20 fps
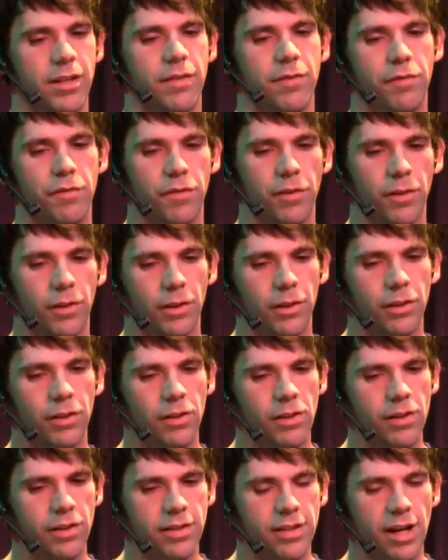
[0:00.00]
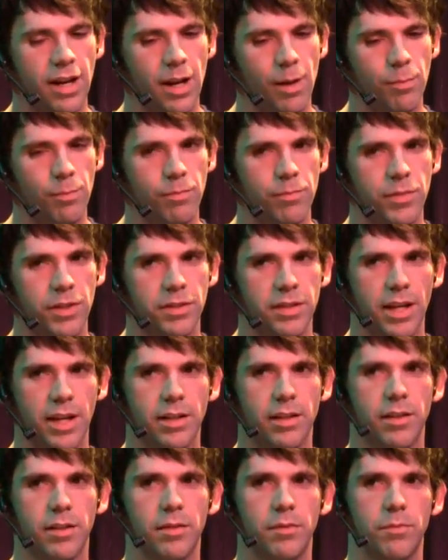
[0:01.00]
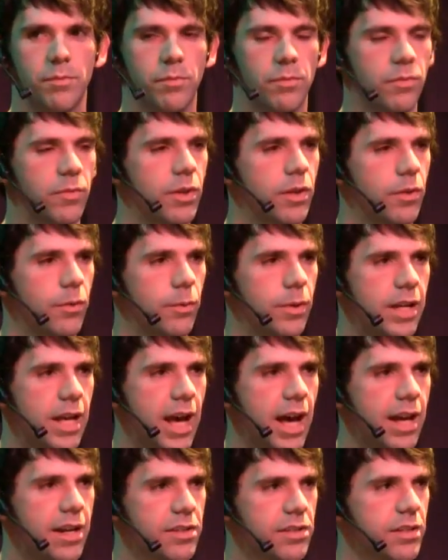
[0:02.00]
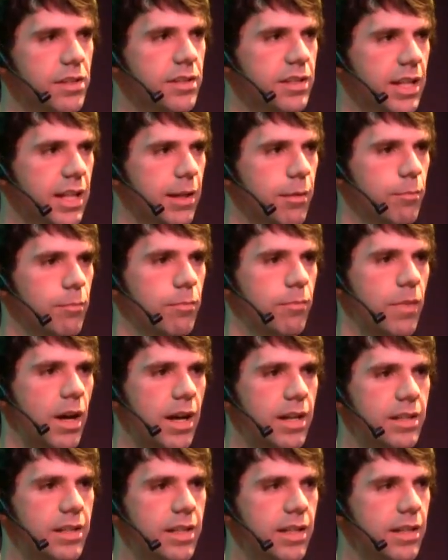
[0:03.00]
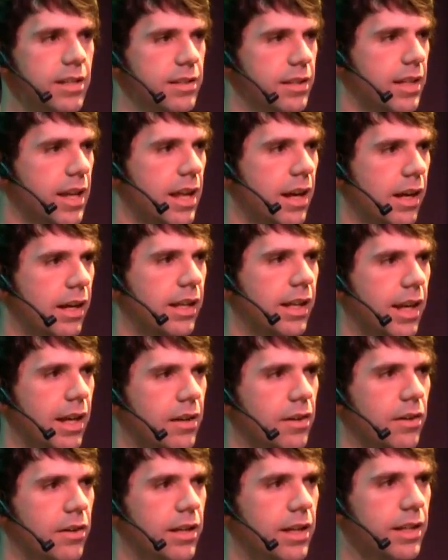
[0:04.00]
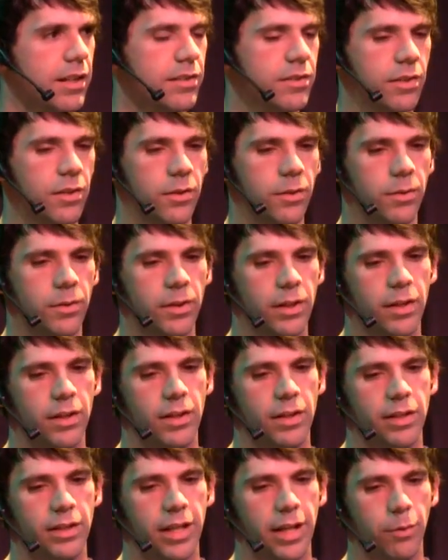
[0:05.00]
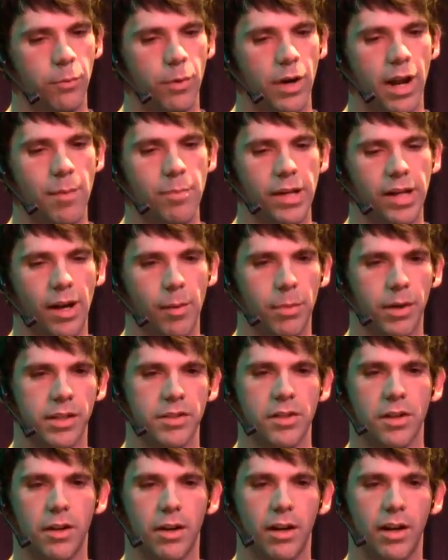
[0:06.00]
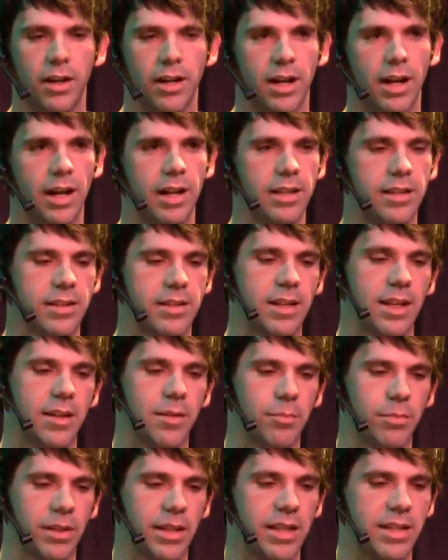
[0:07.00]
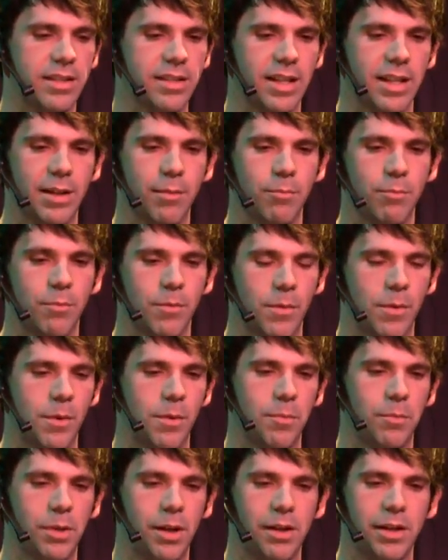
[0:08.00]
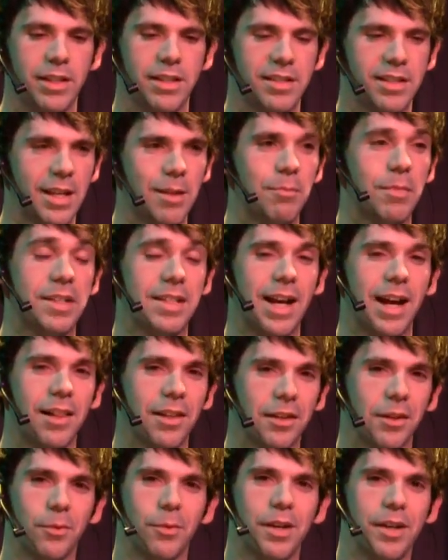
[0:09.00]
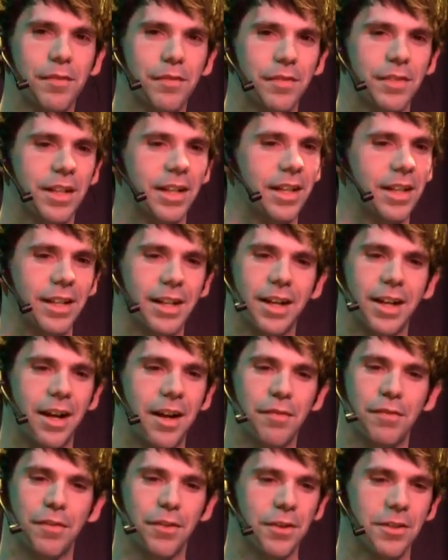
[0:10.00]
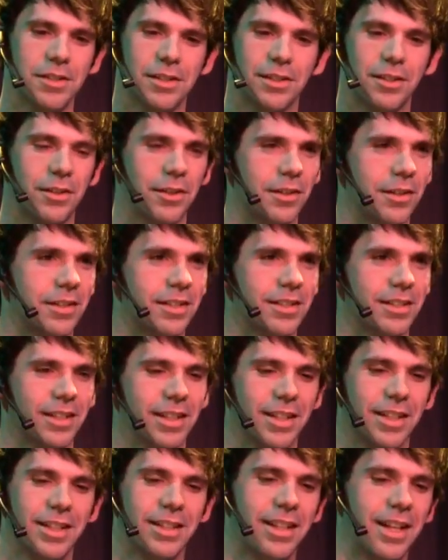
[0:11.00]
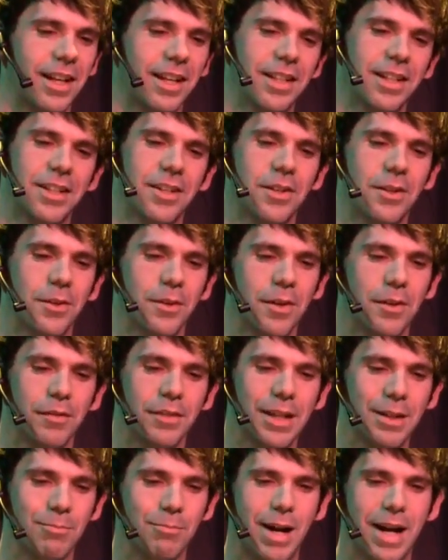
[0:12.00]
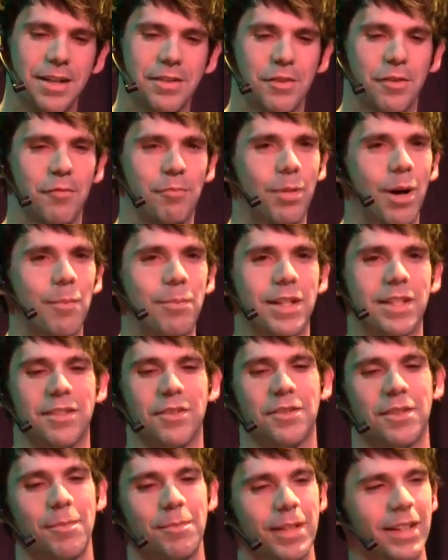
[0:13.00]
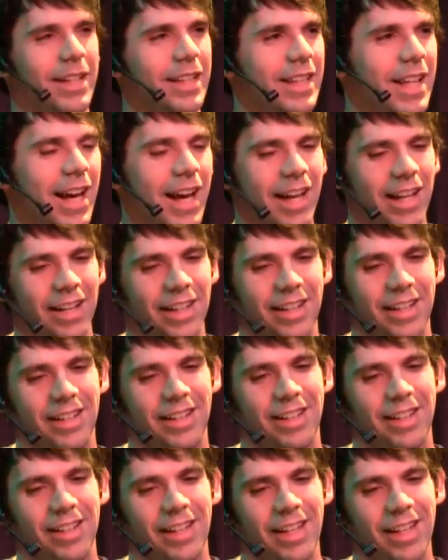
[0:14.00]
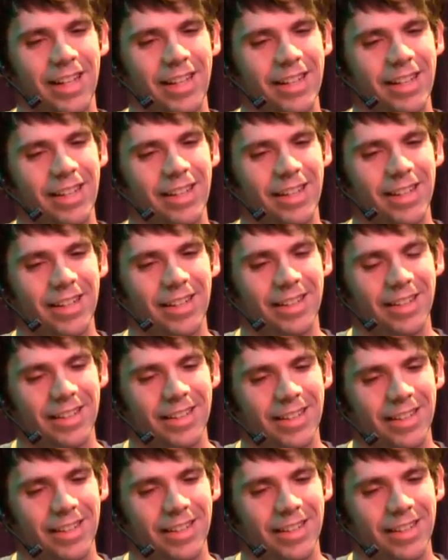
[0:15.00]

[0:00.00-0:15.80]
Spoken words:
for a long time, you tend to rehash the same ideas again and again on it. So like when I pick up a guitar, I tend to play probably the same Metallica riff that I first learned, that of like Master of Puppets or something like that. And or